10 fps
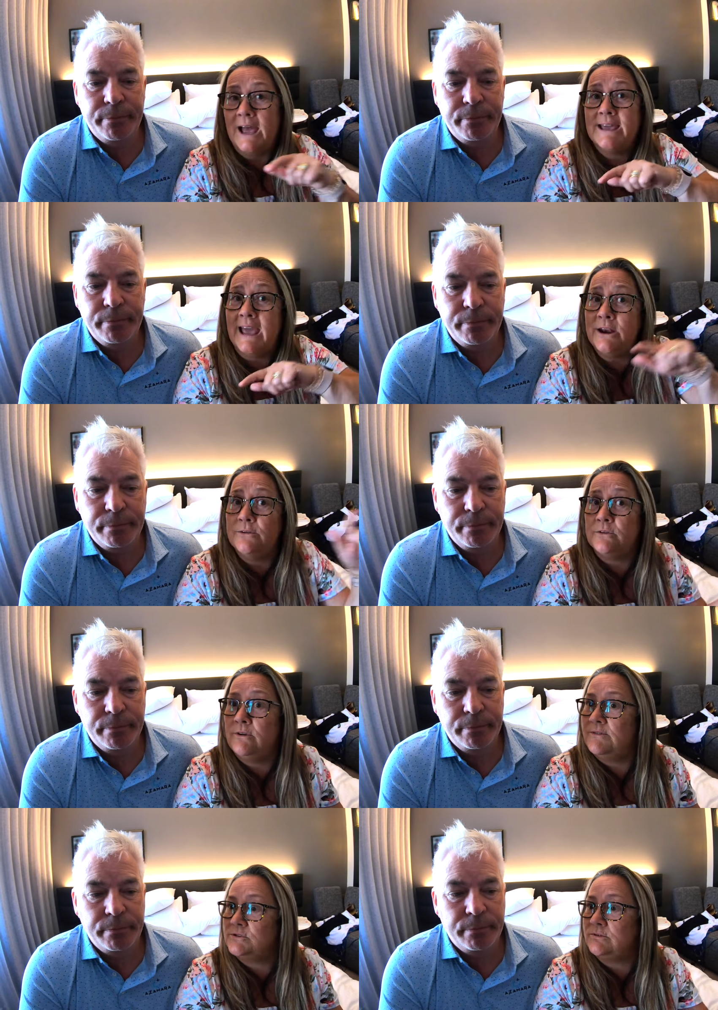Speaker 1: and getting over the
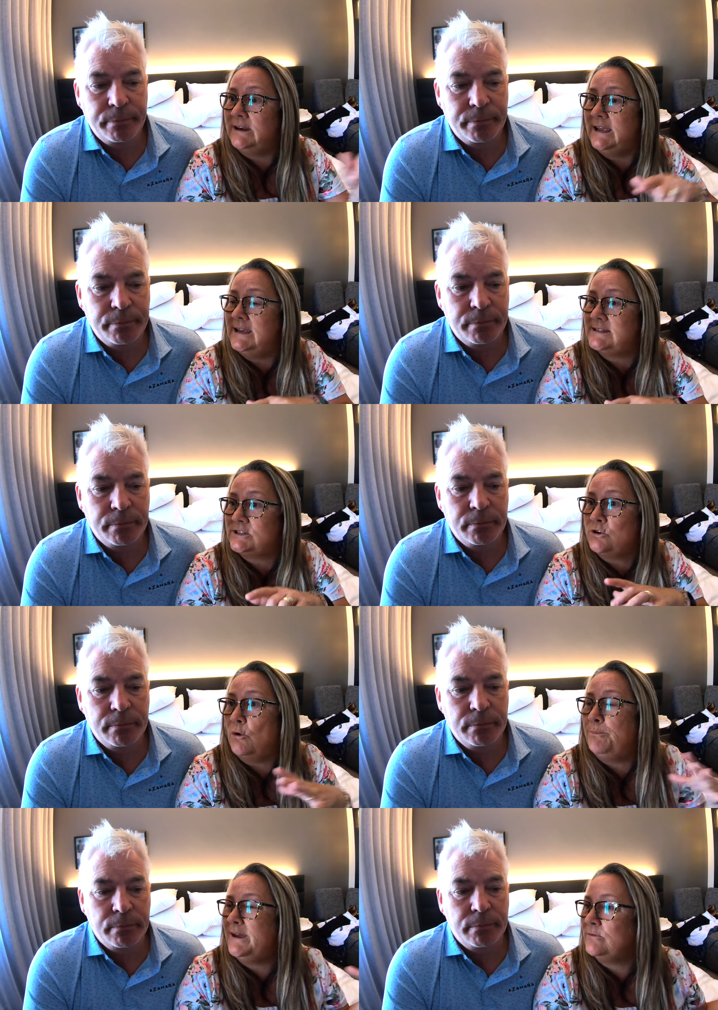river is really easy. It's not a
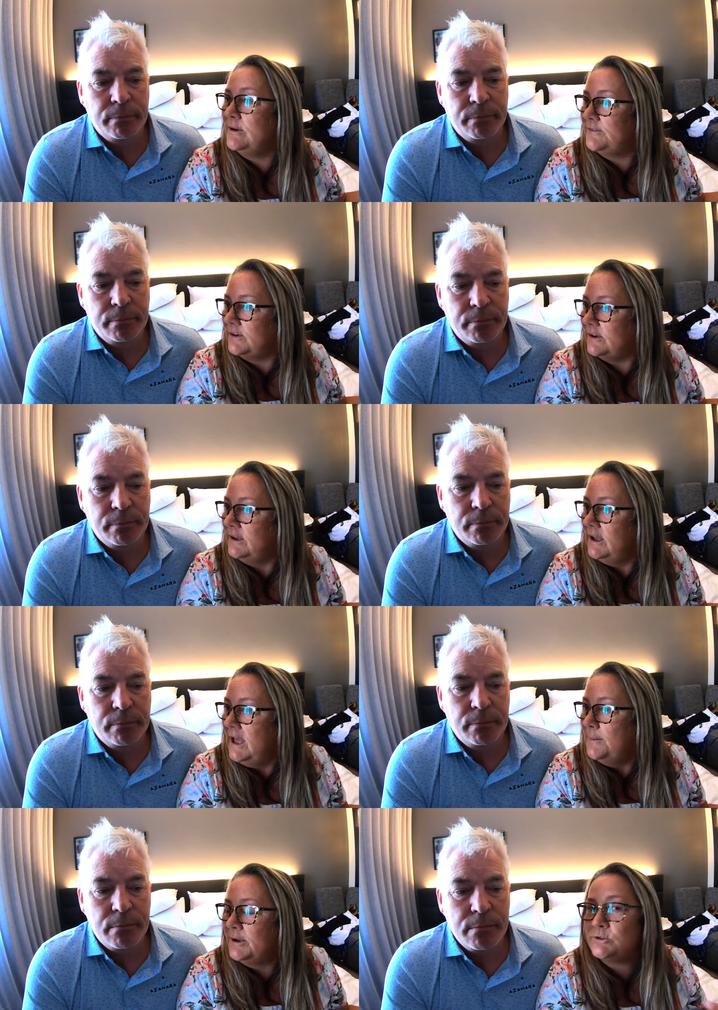big river,
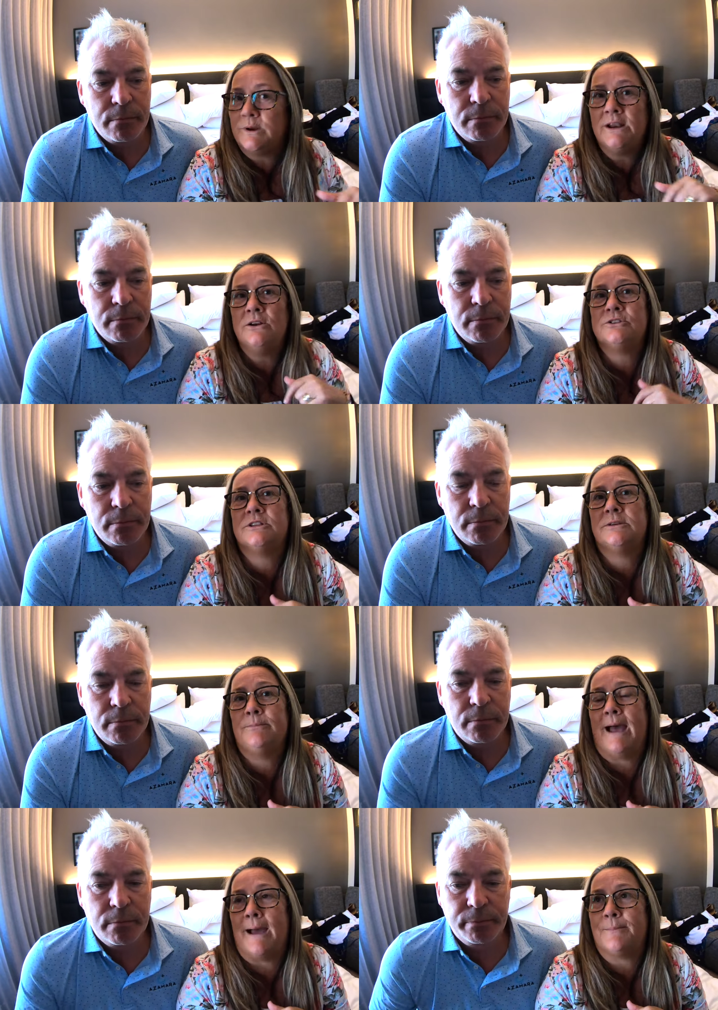because when I looked at the
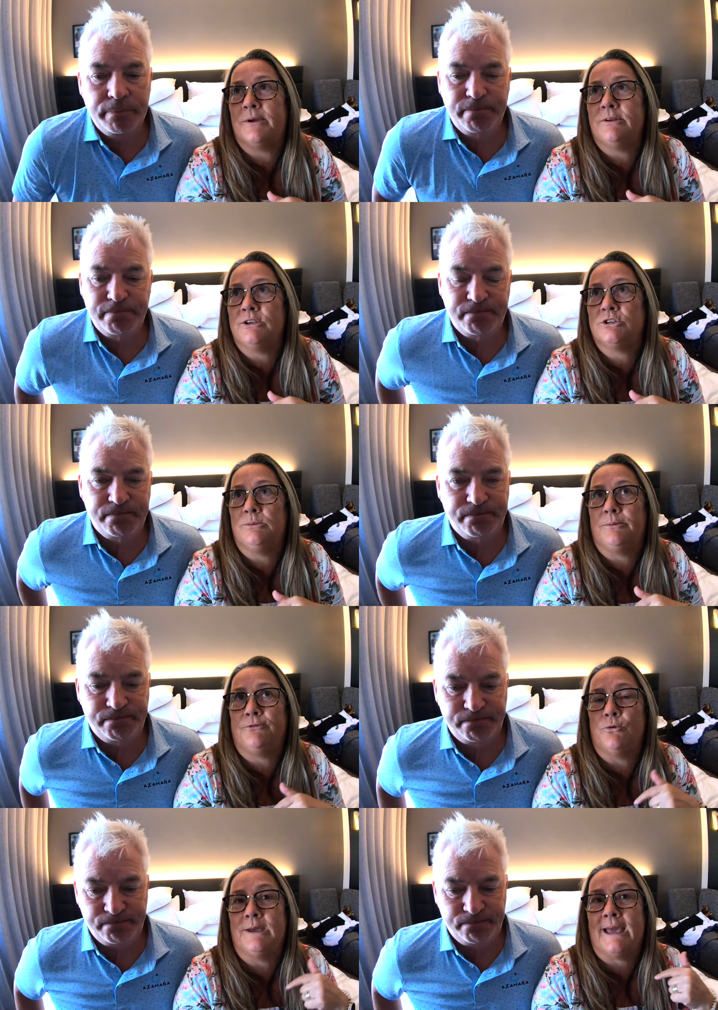map initially
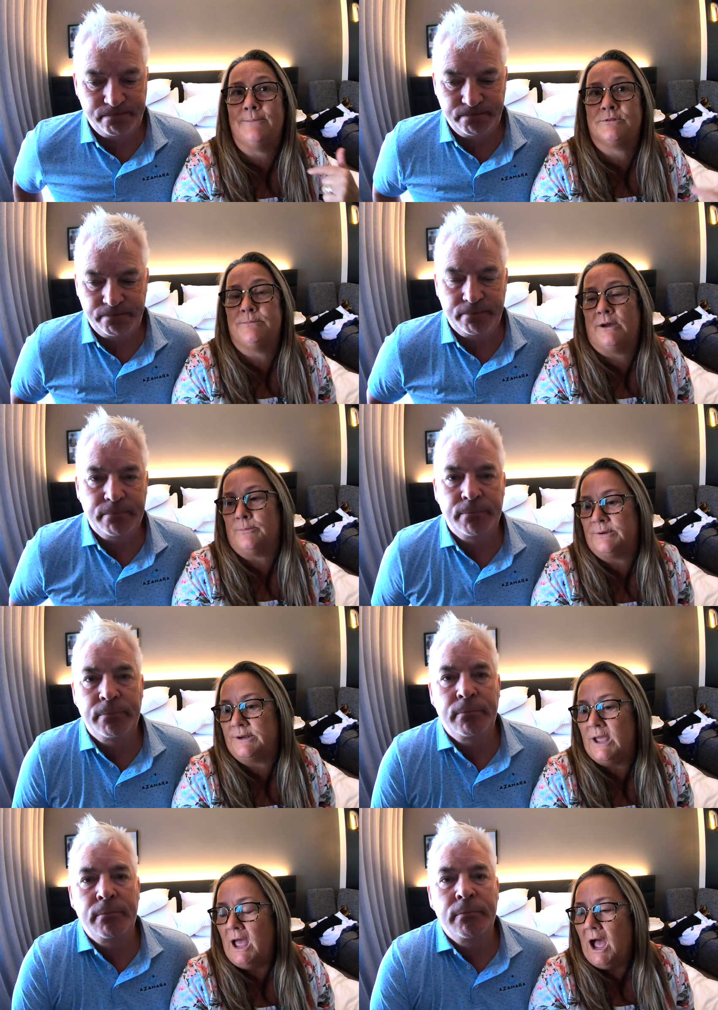before we came to
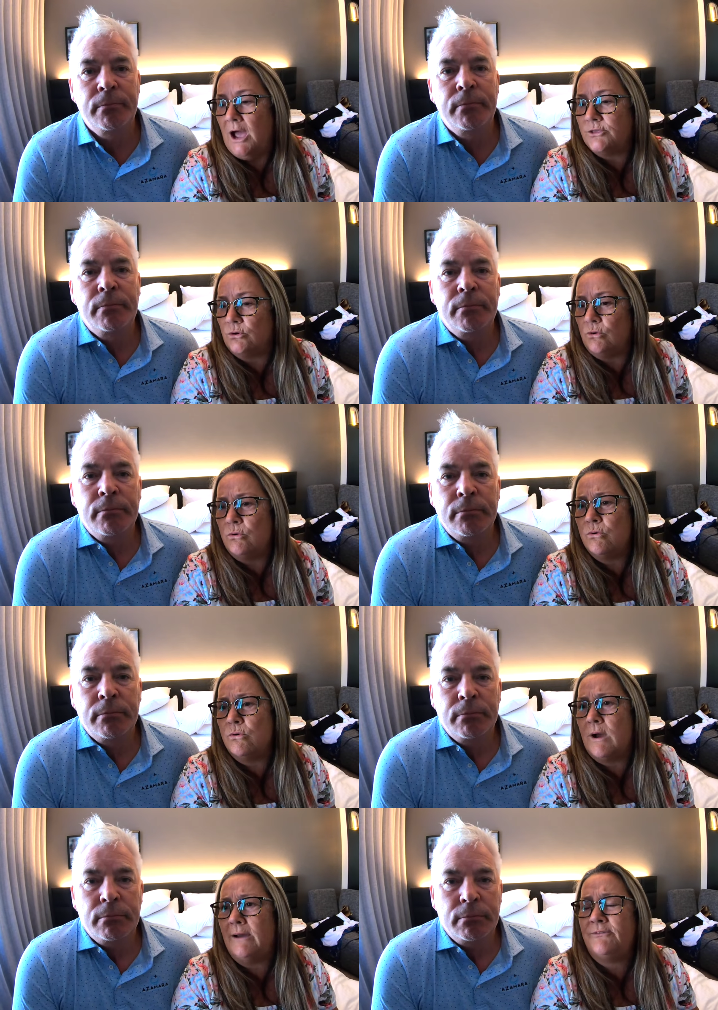Melbourne, I thought,
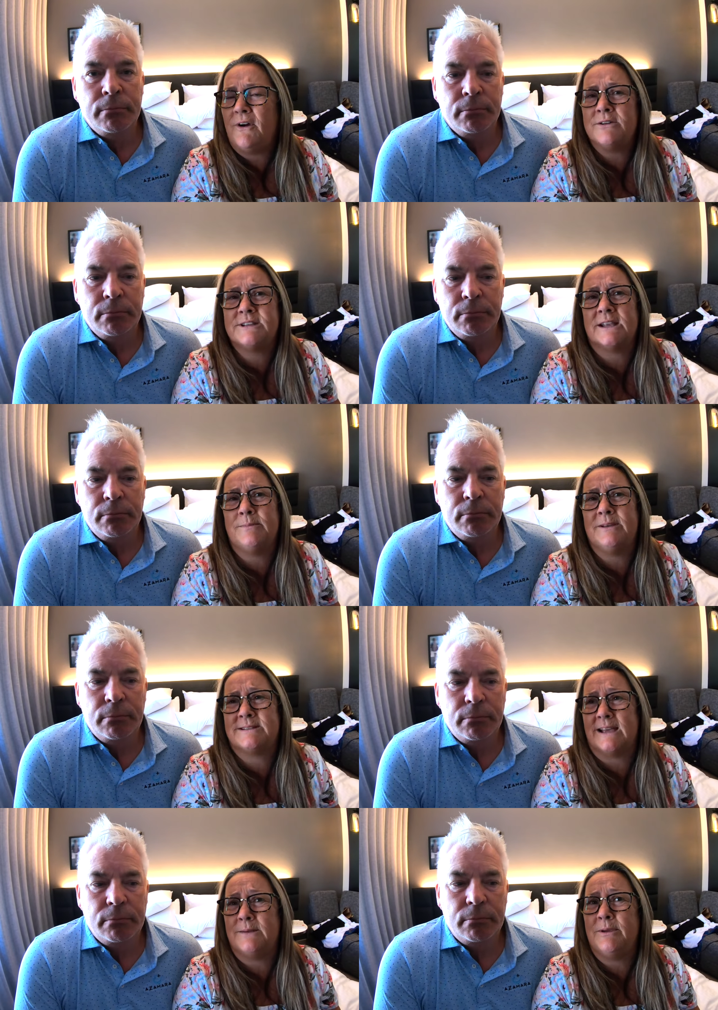oh, how far is that going to be? Is
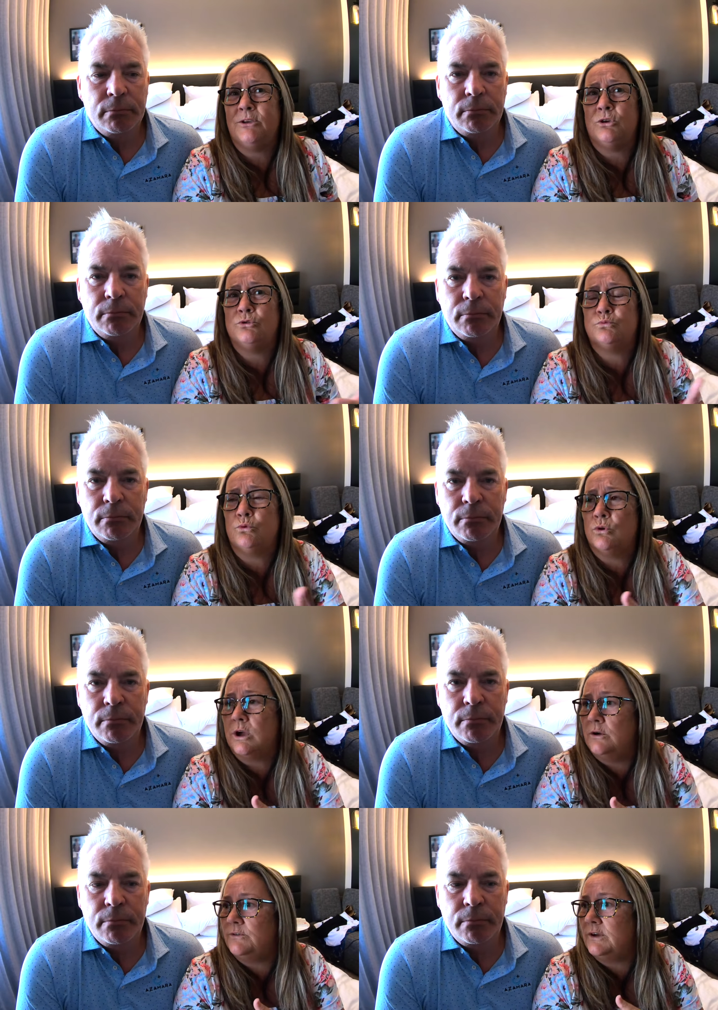that going to be a huge walk
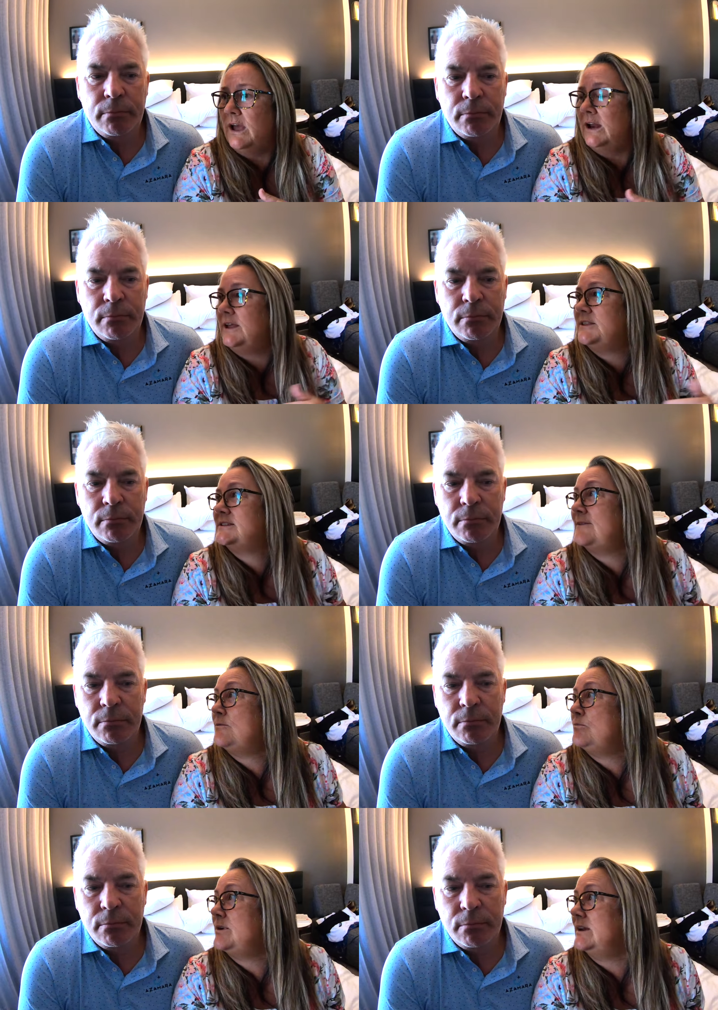over like the
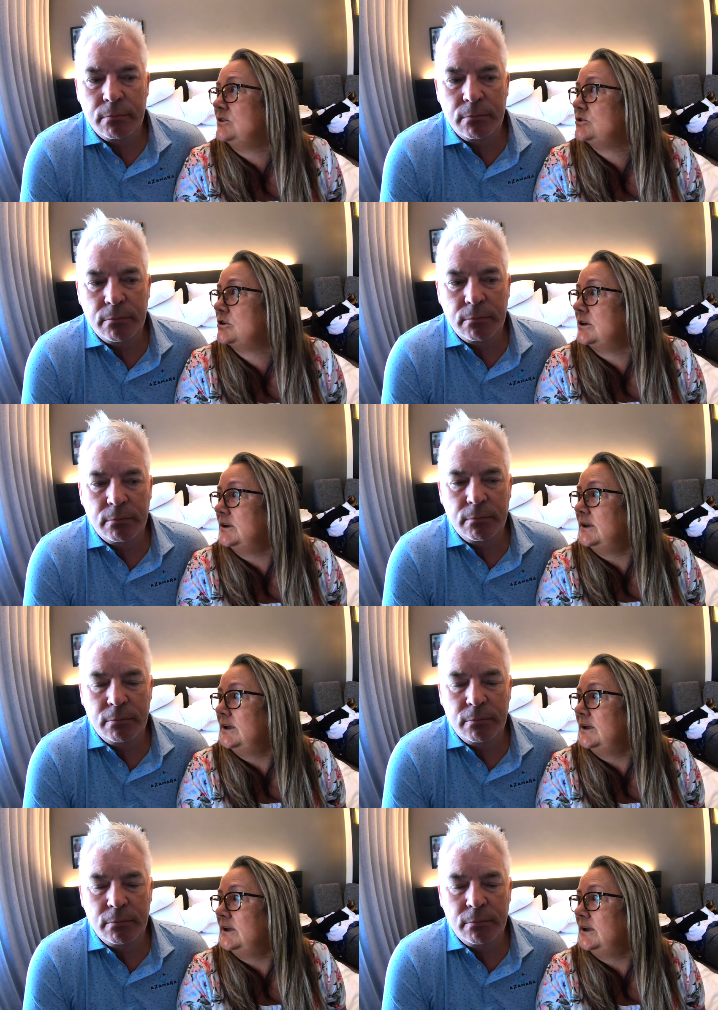Severn Bridge?